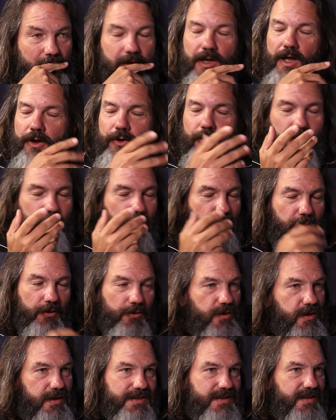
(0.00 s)
No, it's
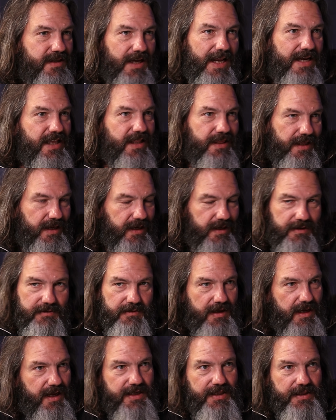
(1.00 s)
all kinds of anything.
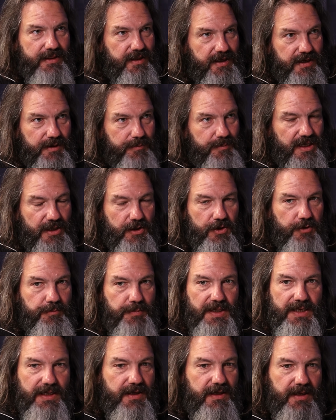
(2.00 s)
Yeah. Anything. I mean, it could
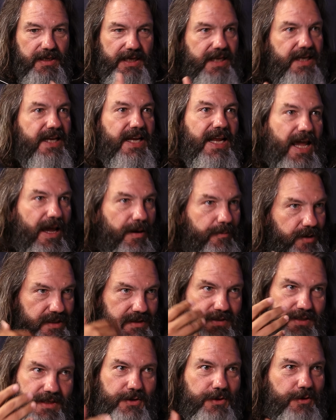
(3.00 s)
be eating
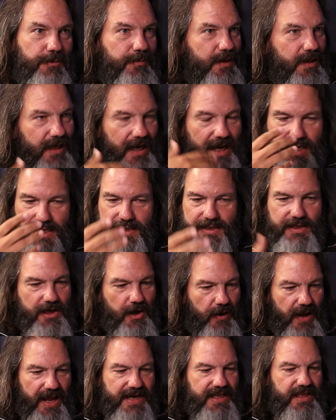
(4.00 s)
habits. It could be yeah. you
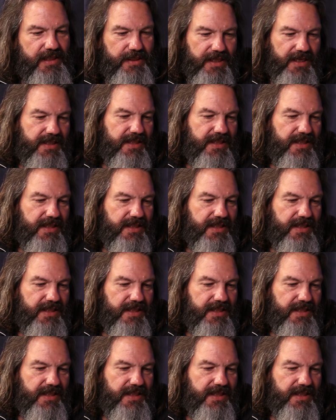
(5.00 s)
know, anything